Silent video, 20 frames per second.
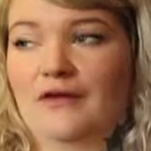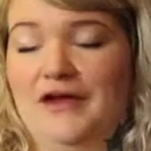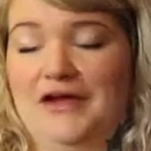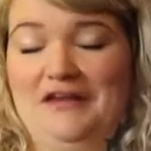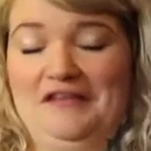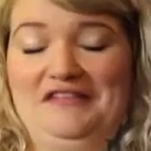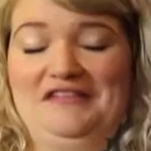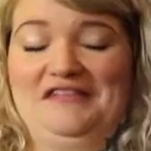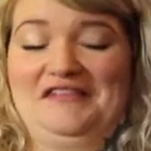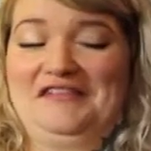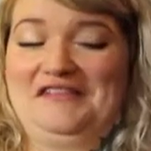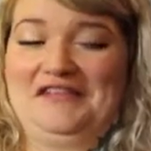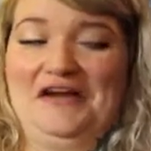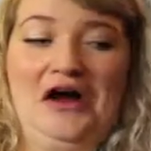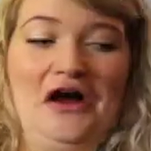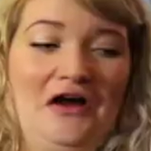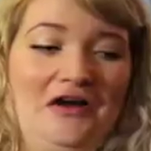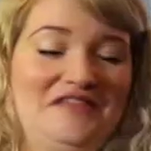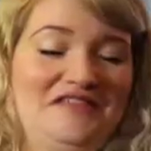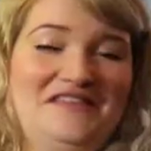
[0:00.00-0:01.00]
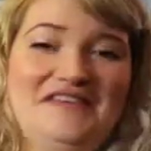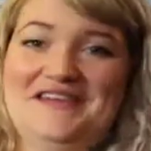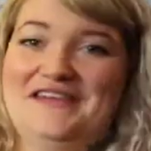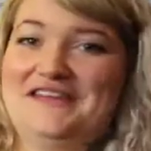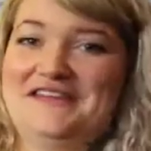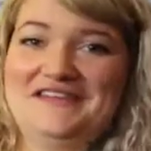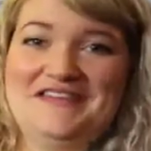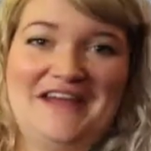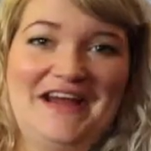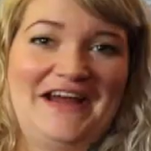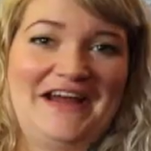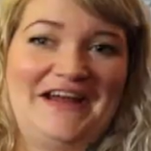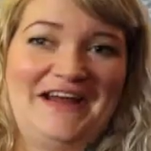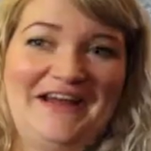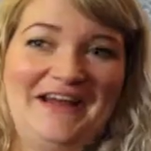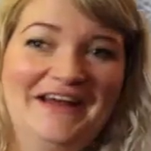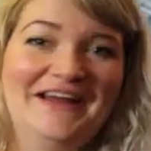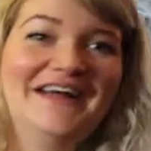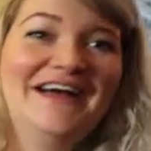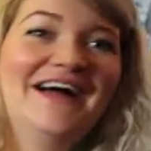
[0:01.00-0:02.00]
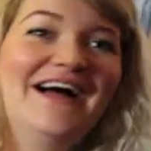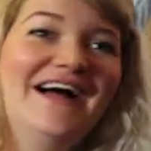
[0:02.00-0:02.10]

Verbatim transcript: it sucks in dating.